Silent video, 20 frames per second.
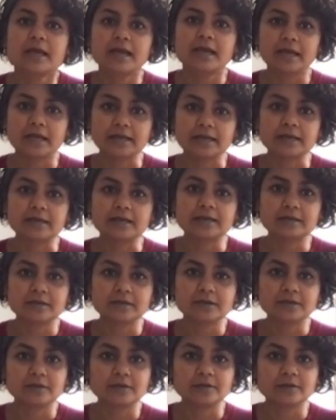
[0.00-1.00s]
and
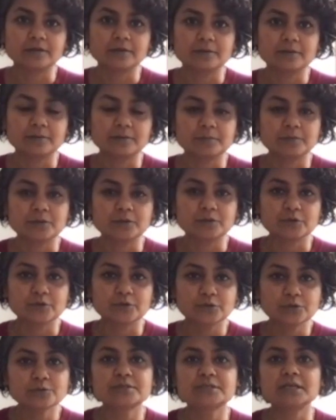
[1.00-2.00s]

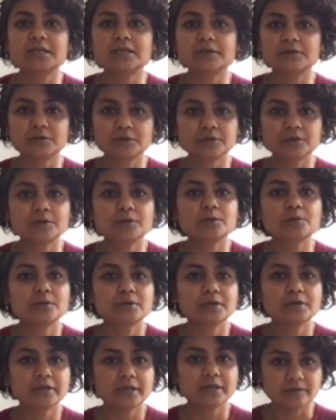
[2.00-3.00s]
using real
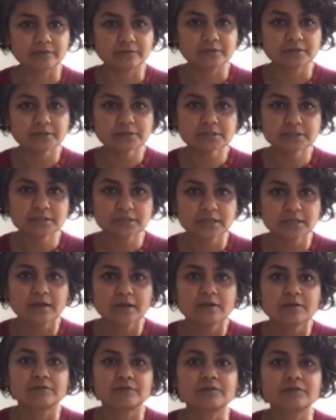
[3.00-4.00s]
world evidence,
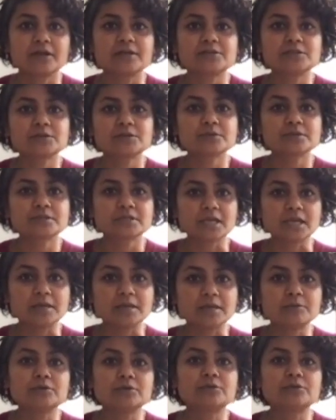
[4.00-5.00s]
Pfizer was
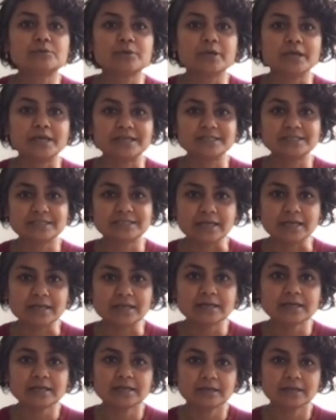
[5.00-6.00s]
able to
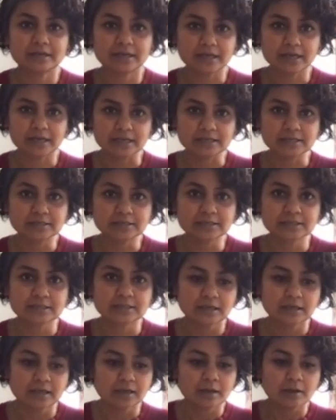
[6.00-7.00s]
extend its
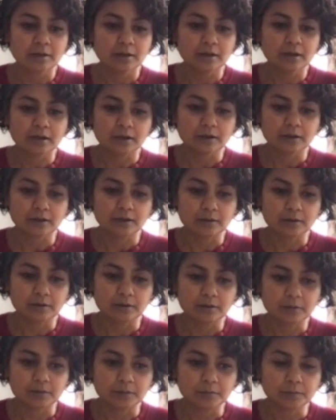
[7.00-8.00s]
uh,
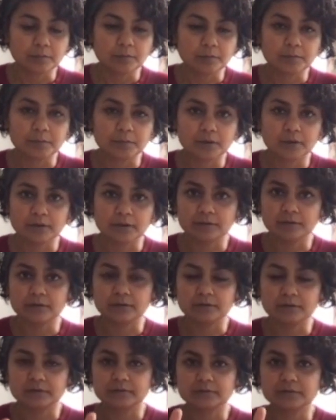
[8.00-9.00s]

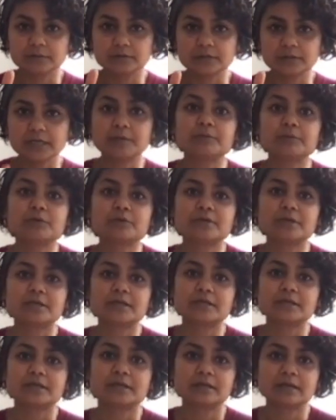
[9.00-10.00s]
the
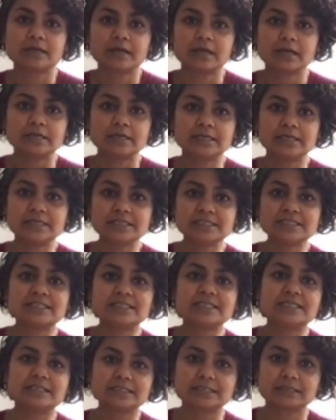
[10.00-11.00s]
therapeutic
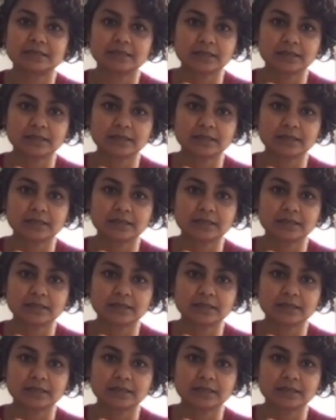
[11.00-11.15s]
disease